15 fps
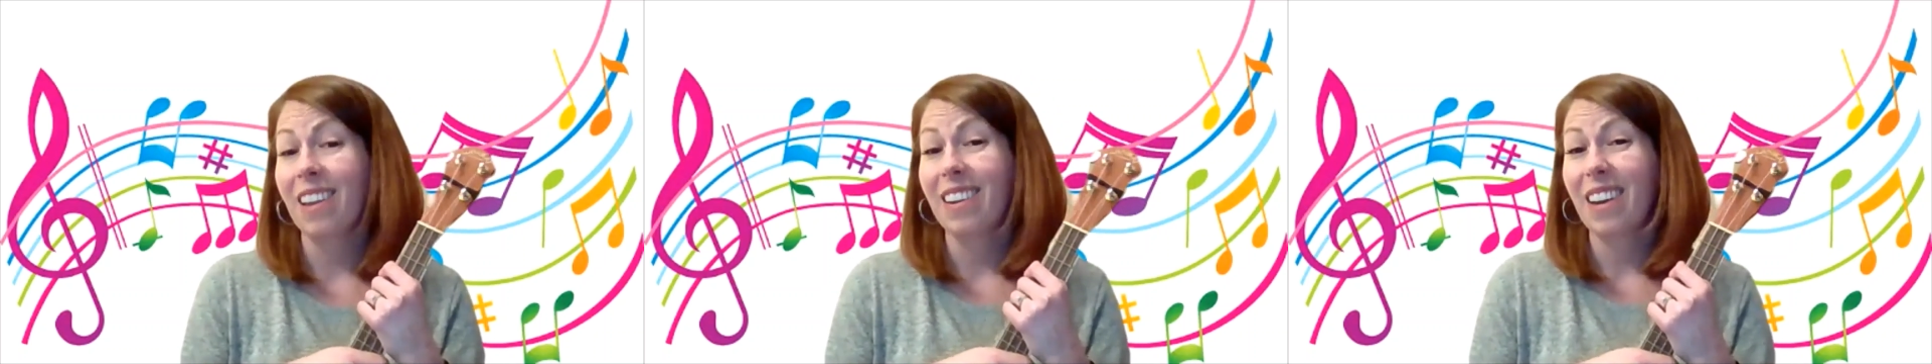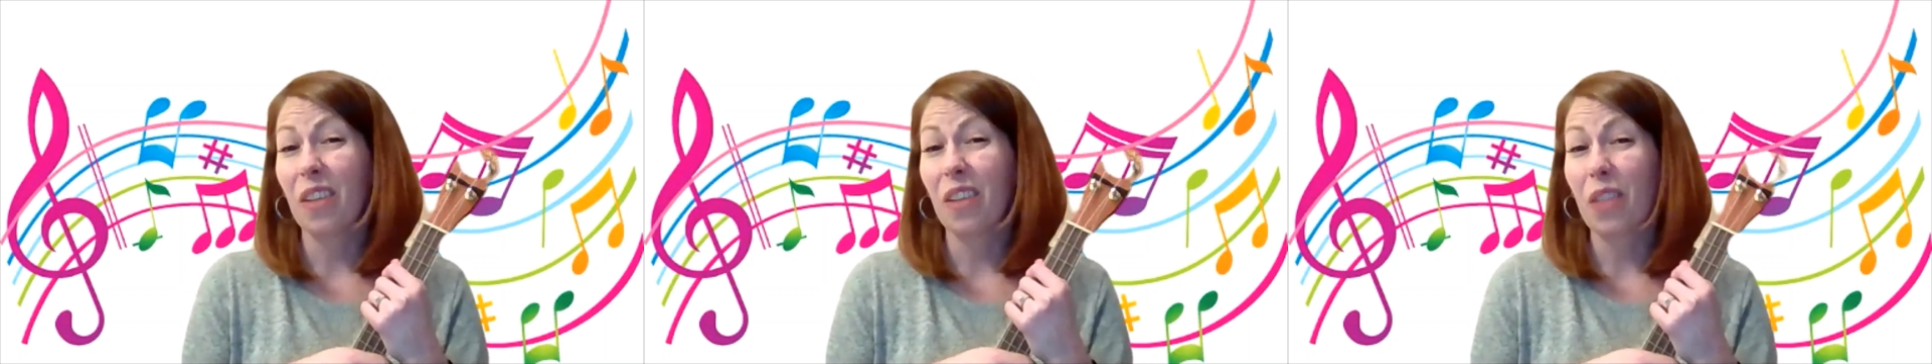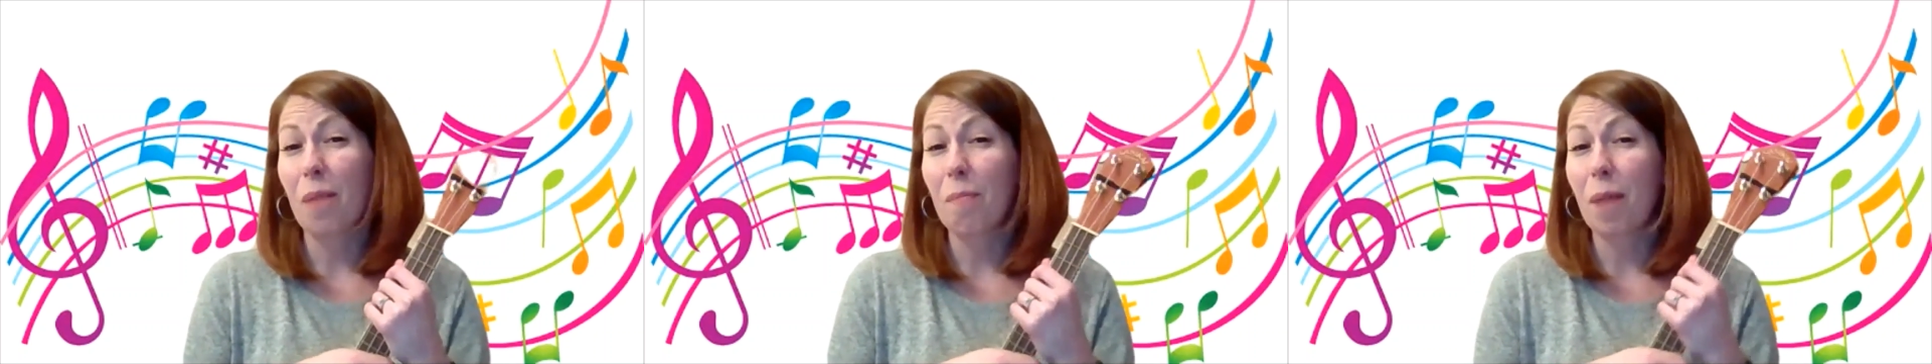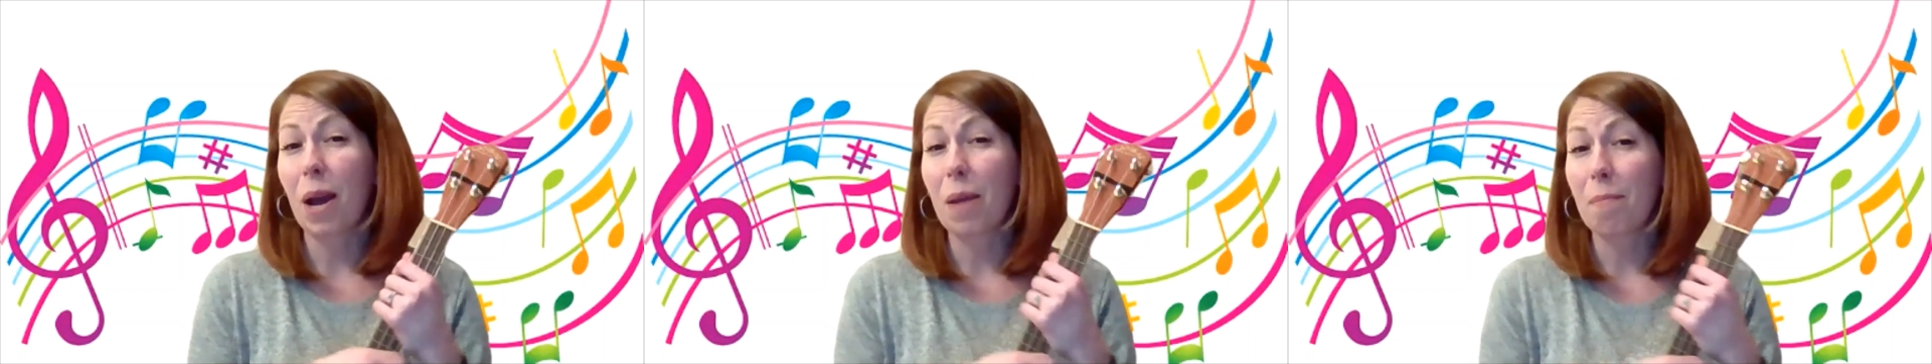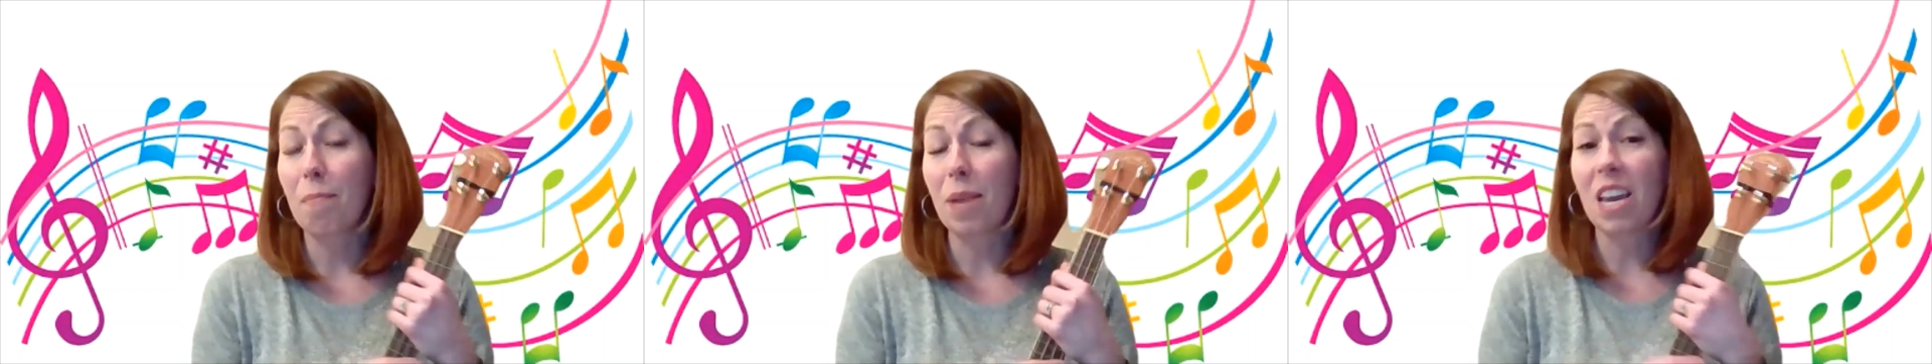Now, that
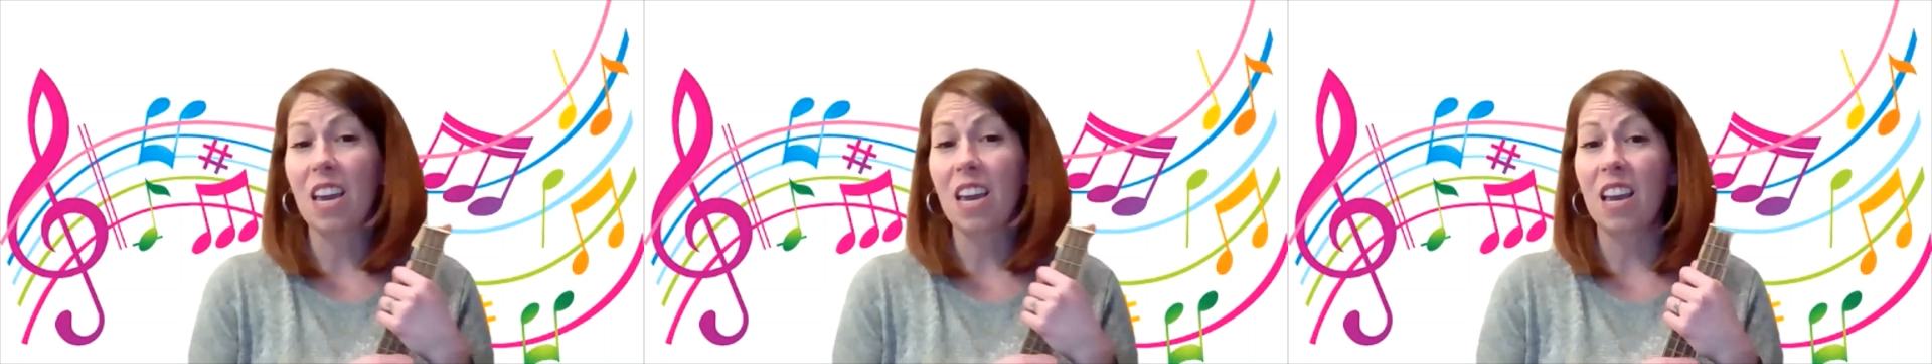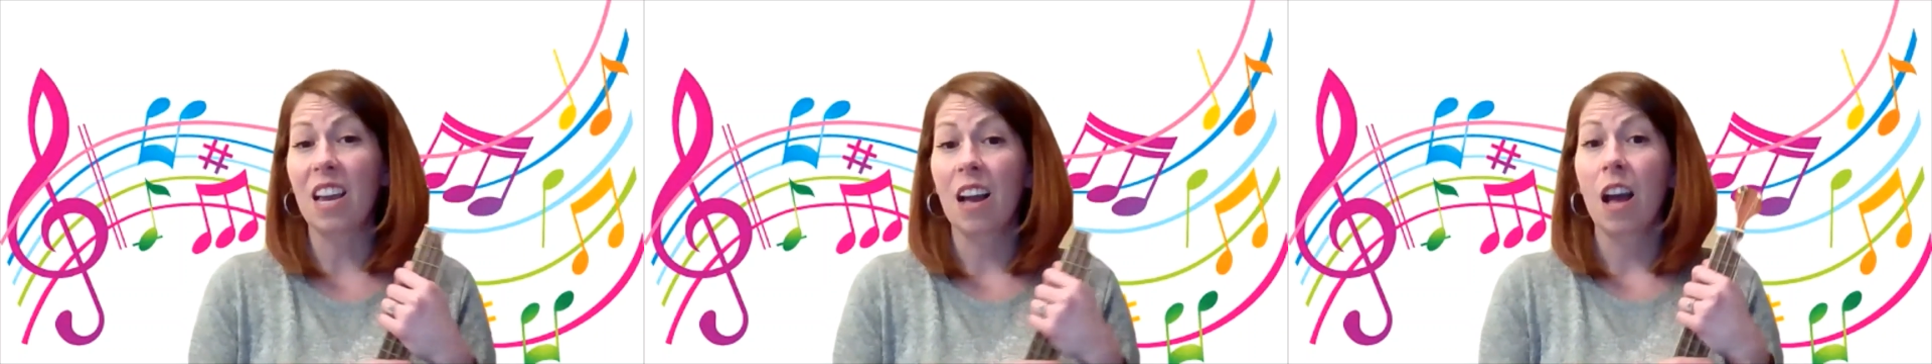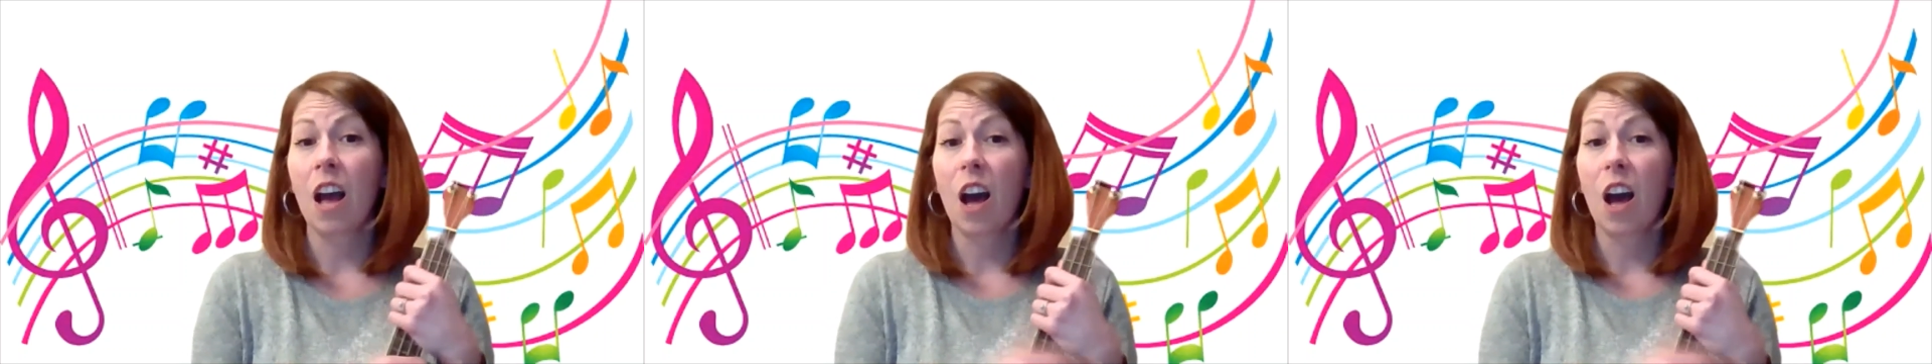might be